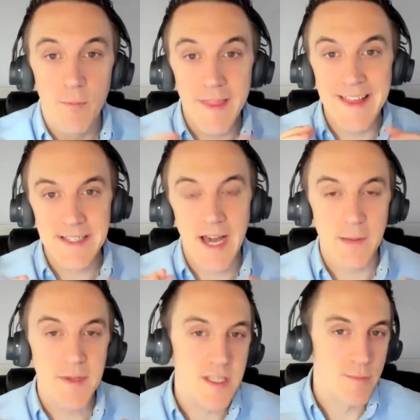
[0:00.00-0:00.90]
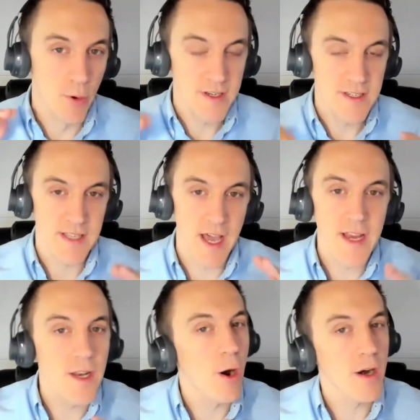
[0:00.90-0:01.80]
It's got to be supported,
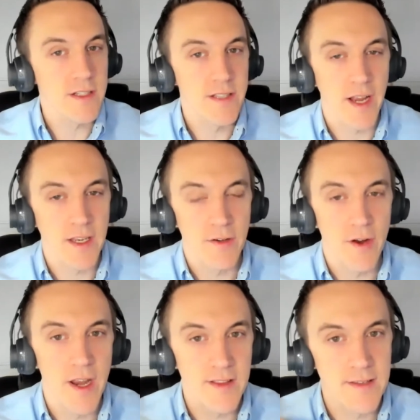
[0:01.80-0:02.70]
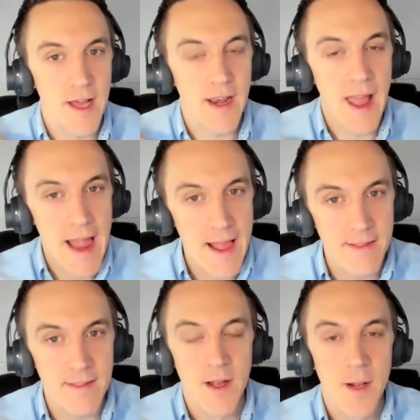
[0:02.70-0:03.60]
designed, and architected, right? It's not
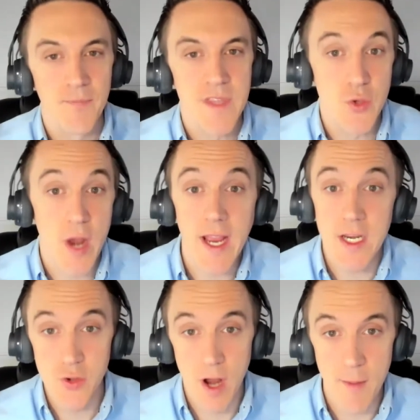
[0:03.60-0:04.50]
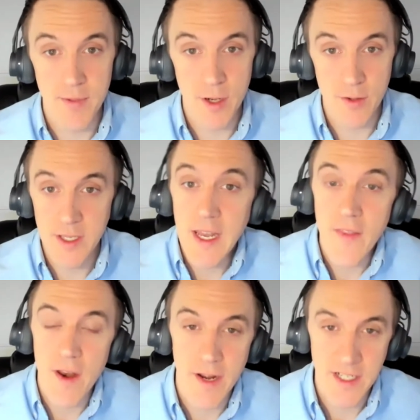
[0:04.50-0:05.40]
as drag and drop, you know, get
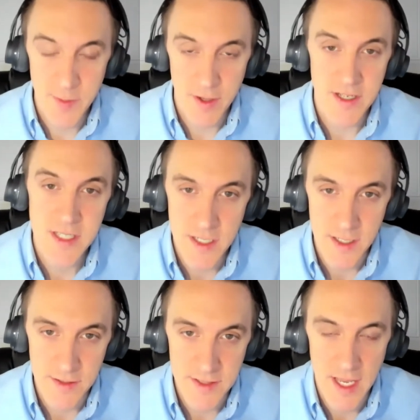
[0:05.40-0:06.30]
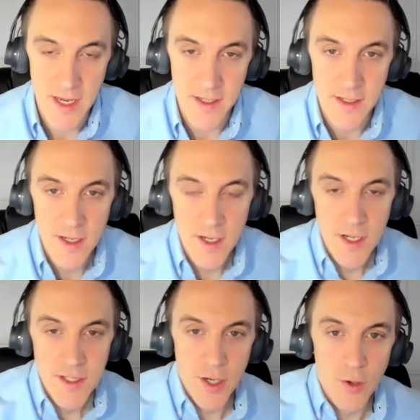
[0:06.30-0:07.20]
in there and experience it and understand it.
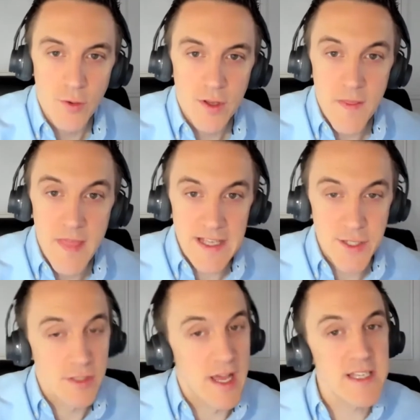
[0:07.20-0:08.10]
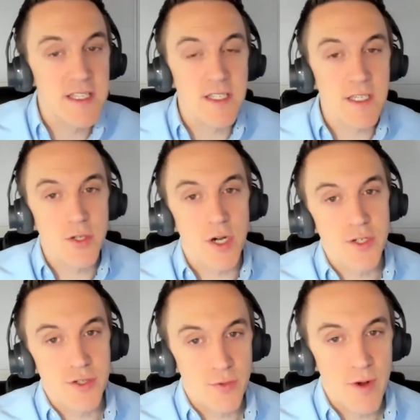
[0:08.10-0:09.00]
So that's your licensing
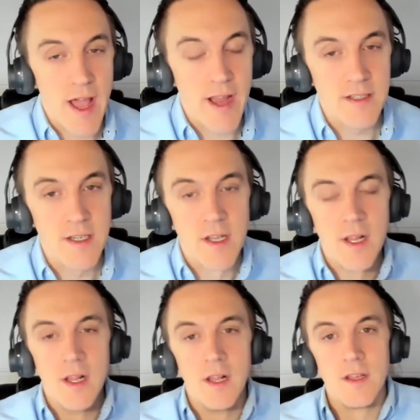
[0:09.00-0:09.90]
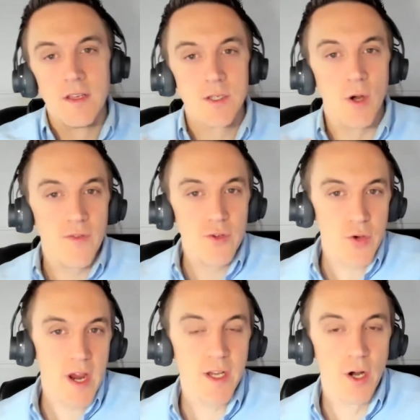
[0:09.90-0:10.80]
structure direct. So if you
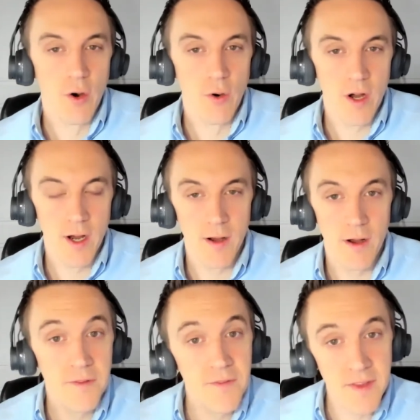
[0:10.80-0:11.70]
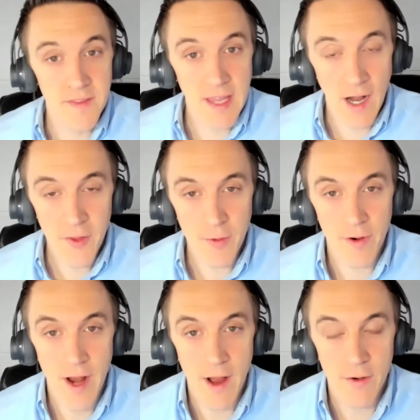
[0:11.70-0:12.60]
try to go the
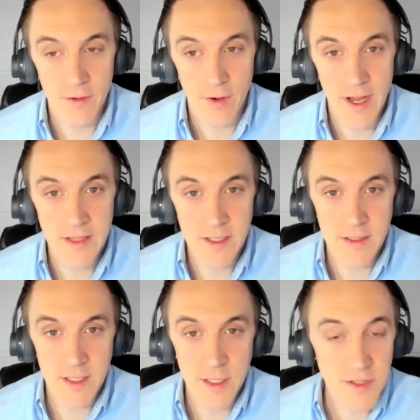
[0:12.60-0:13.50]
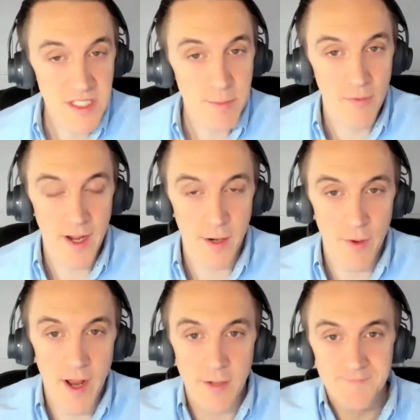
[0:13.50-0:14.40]
other route, right, the UC provider
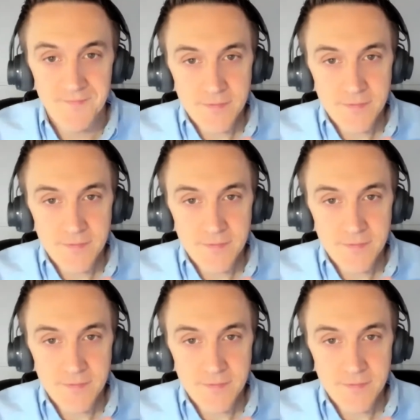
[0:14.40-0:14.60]
route,